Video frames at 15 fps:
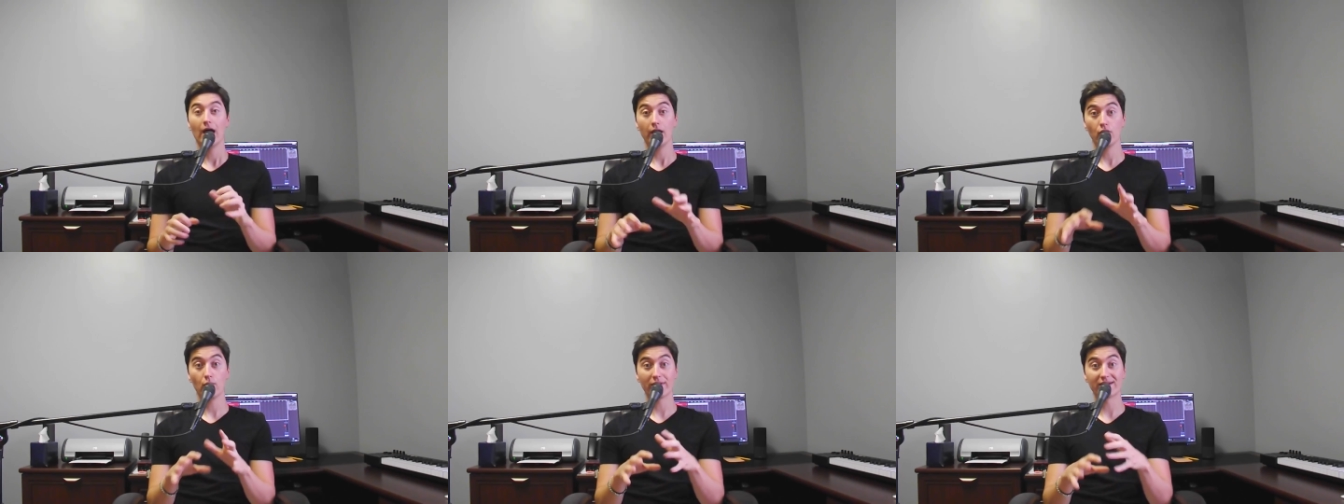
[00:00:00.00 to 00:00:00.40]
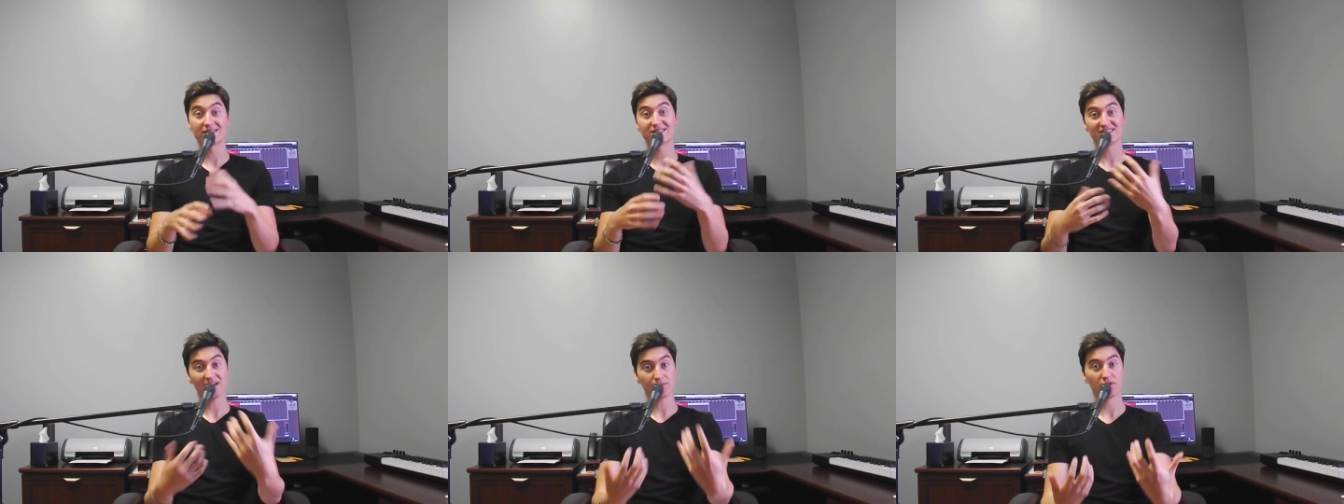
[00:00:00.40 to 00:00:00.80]
Another way to
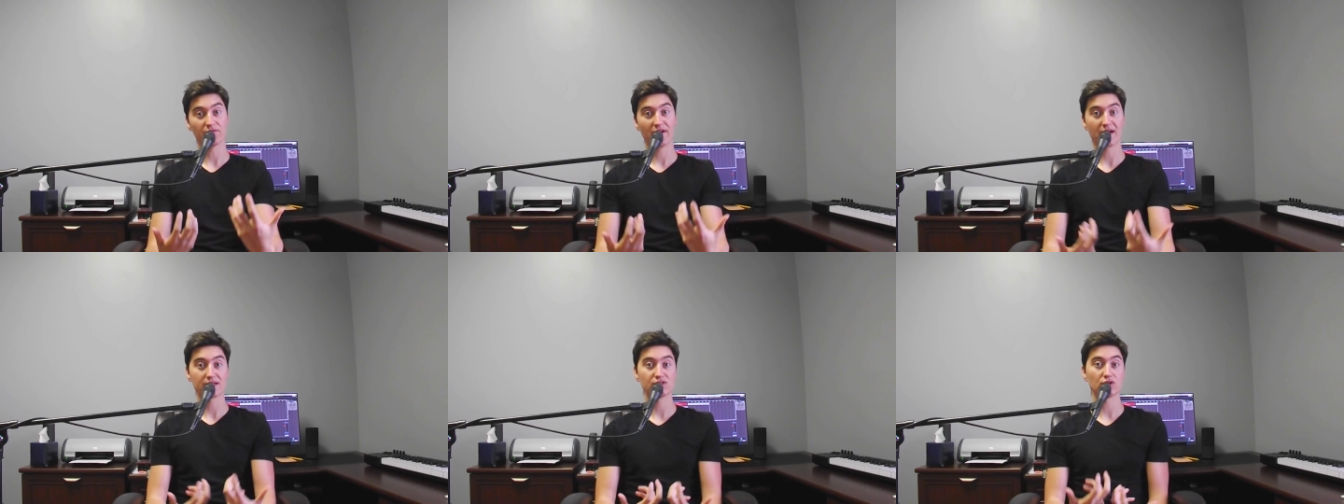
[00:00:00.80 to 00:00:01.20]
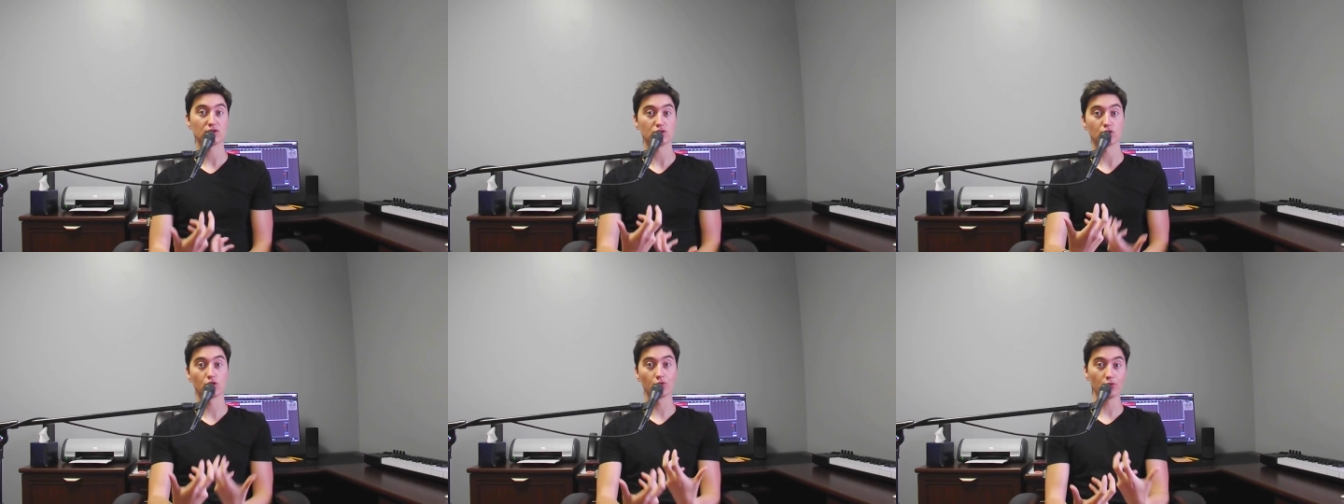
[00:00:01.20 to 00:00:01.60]
subdivide is you can
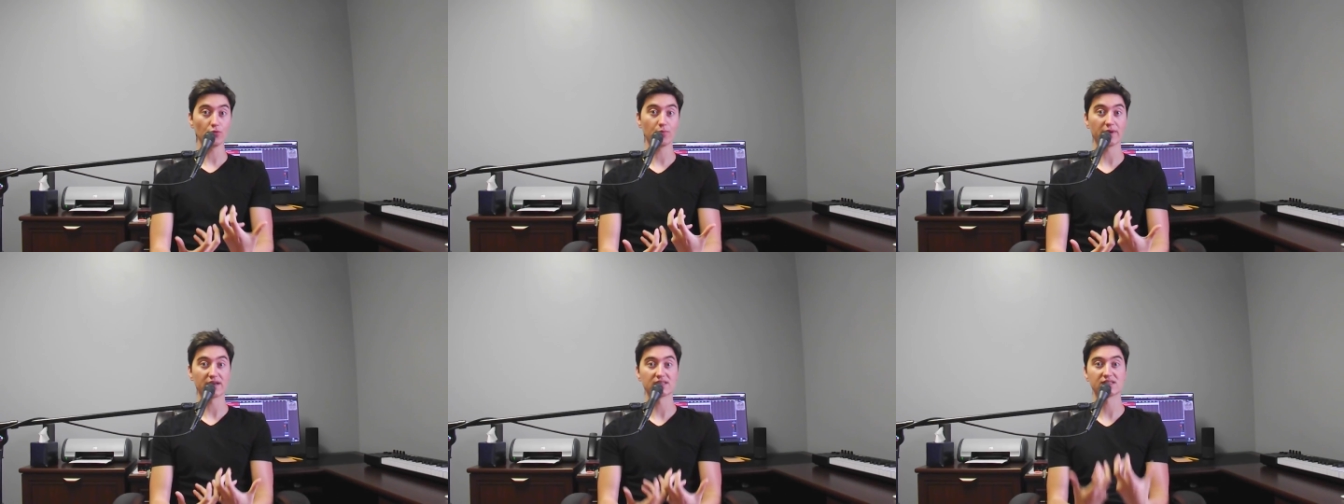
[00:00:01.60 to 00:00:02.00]
do groupings